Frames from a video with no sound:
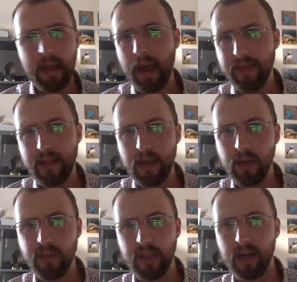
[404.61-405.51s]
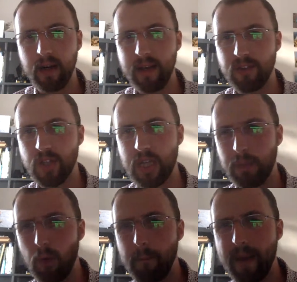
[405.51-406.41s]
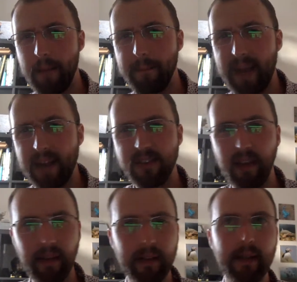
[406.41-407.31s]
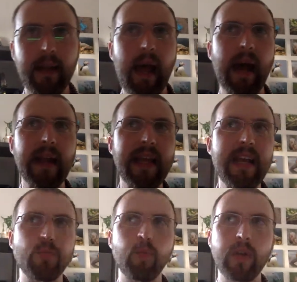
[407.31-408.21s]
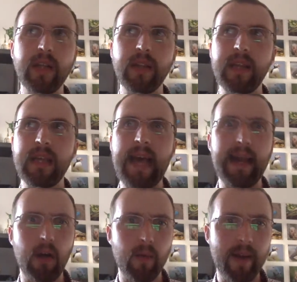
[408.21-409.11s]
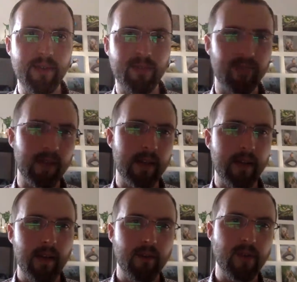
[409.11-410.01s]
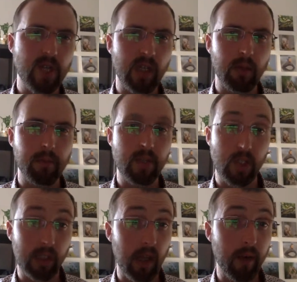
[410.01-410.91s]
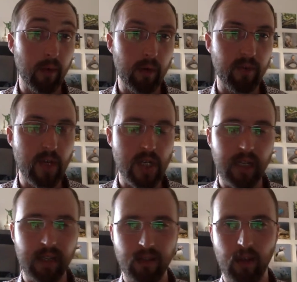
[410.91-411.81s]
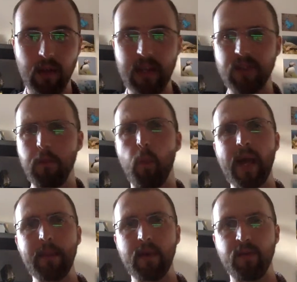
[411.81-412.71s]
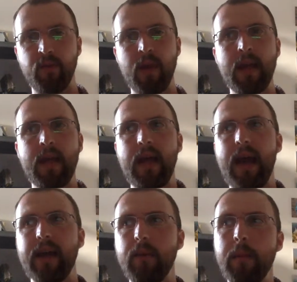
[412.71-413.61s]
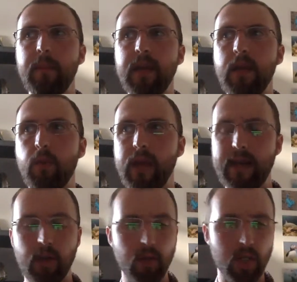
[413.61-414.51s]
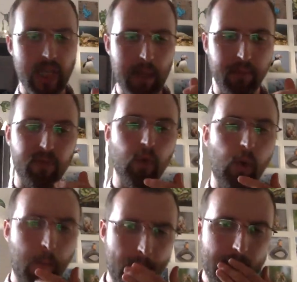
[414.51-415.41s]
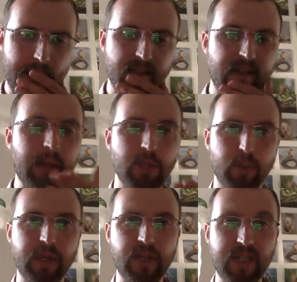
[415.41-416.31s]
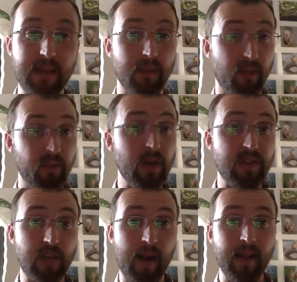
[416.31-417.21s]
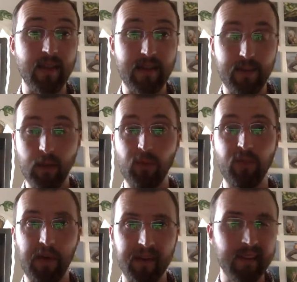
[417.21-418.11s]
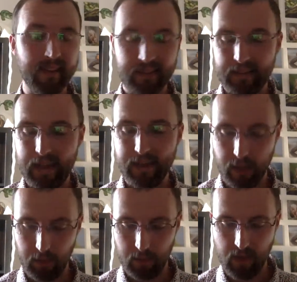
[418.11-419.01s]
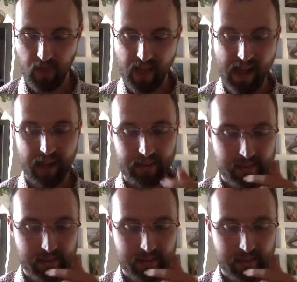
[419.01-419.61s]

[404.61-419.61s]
And the other guy is a chap called Ben Bassett, and he's running the LRF fishing competition, light rod fishing. So that's in Weymouth. And I remember we had a good chat before, and he said, "How much money do you need?" I said, 30 grand. And he went, "Oh, fuck, how are you going to earn that?"